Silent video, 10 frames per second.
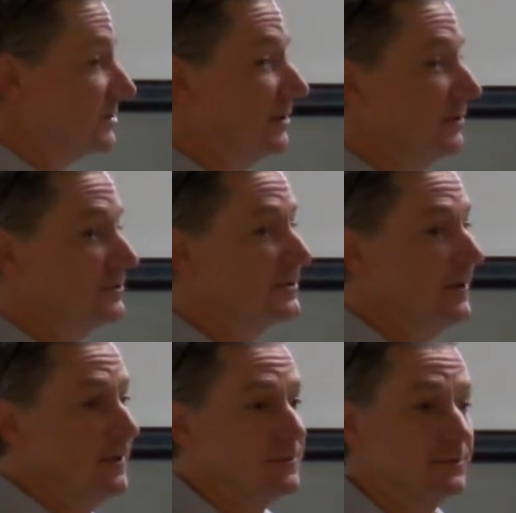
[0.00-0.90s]
skills.
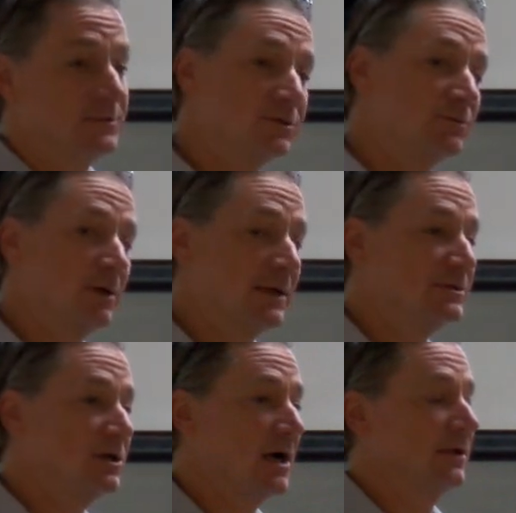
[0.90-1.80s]
So this is where I
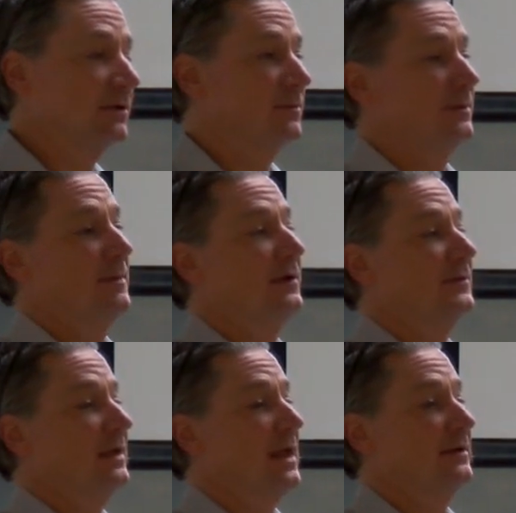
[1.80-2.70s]
can talk a little bit about
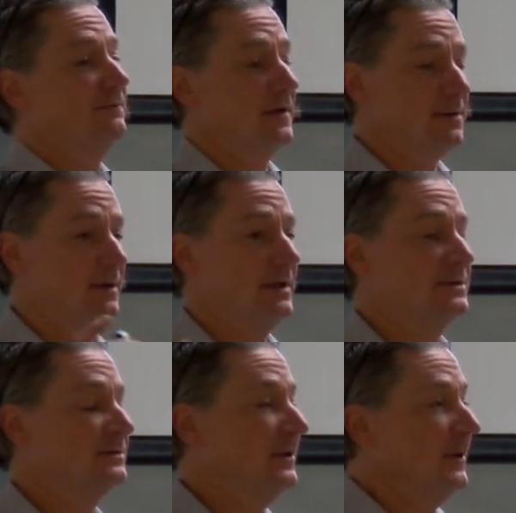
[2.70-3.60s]
the end. If anybody
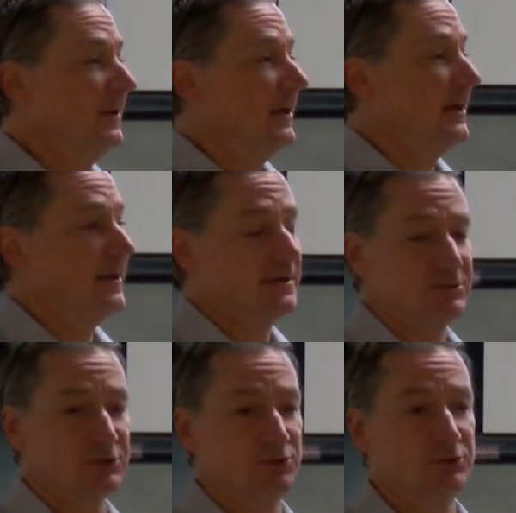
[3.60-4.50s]
is uh, in a
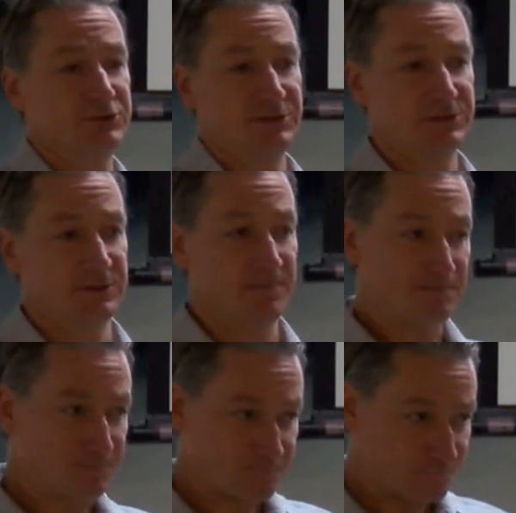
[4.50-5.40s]
school
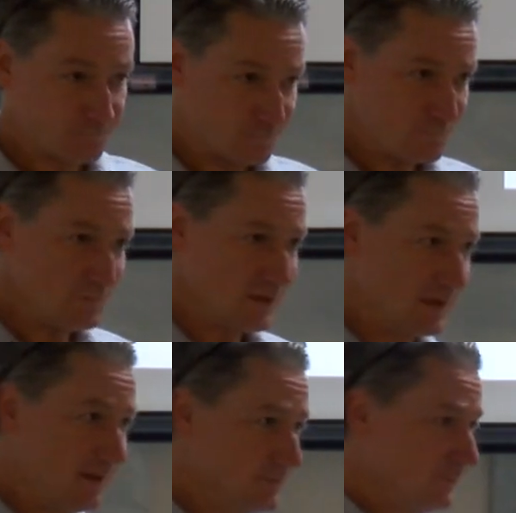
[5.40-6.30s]
system
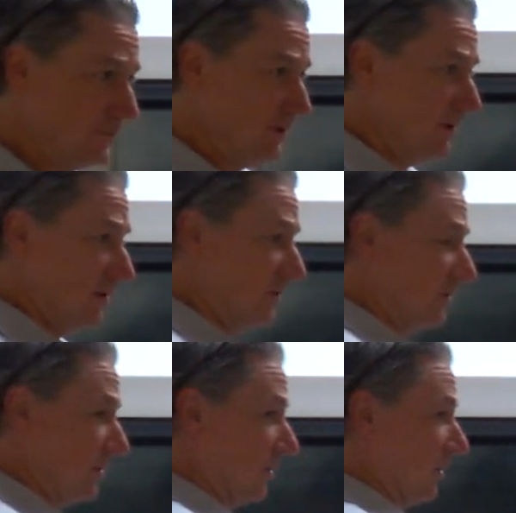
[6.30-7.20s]
um,
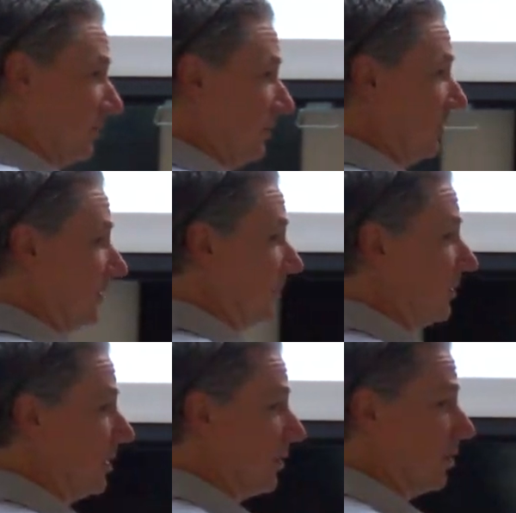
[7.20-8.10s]

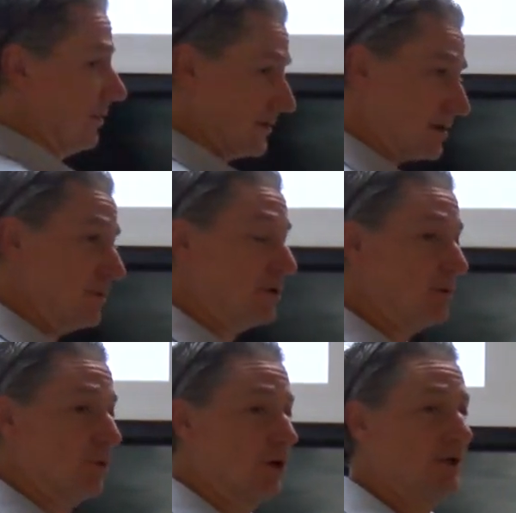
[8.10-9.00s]
or, or in the
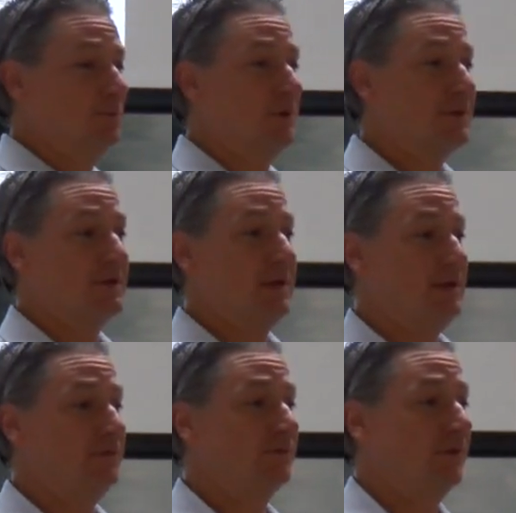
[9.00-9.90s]
community working with
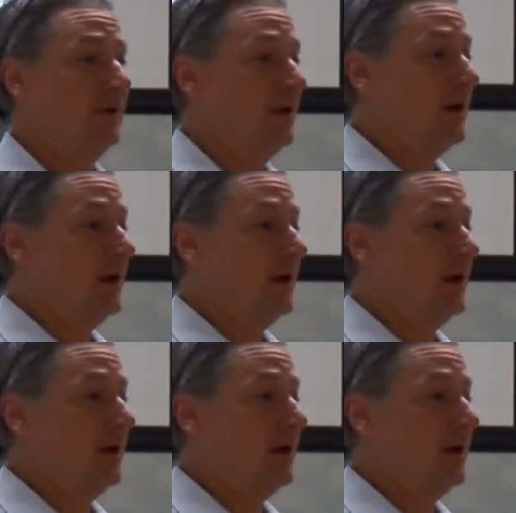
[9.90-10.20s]
kids,